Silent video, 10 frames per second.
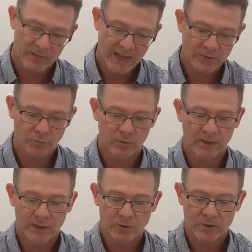That's
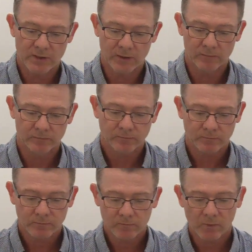really interesting.
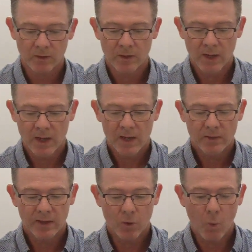
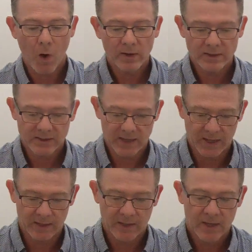They go on to
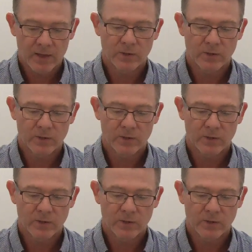say,